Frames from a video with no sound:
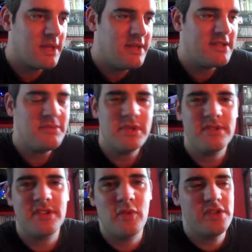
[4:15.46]

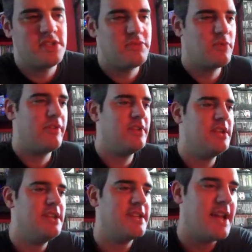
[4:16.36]
Sometimes it's questionable whether you
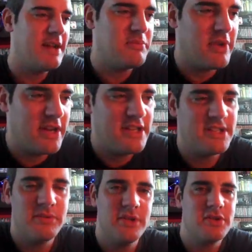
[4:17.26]
need the handbrake in
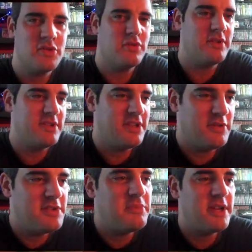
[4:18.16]
some of those corners. You know,
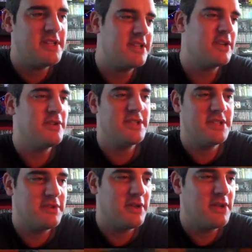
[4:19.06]
is it better to go
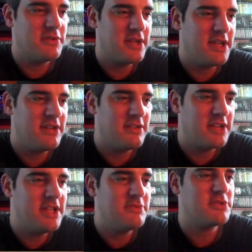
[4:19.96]
into a low gear
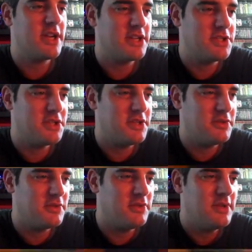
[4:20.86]
and keep traction,
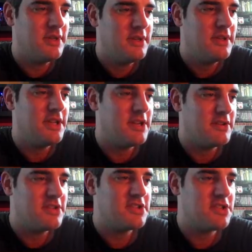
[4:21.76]
or you know,
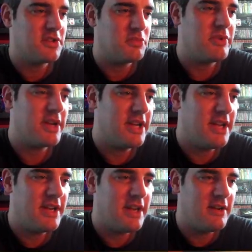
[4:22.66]
just chuck the back
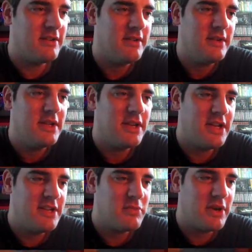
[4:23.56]
end out? You know,
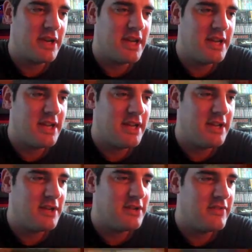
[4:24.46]
here's one again here.
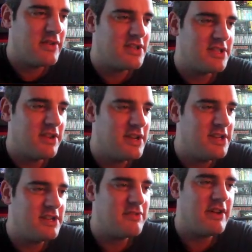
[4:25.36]
You know, it's very
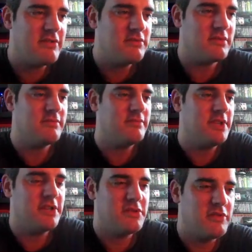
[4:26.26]
slidey gravel,
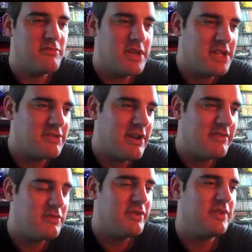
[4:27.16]
you know, sort of muddy
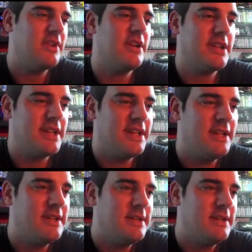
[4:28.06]
gravel if you like there.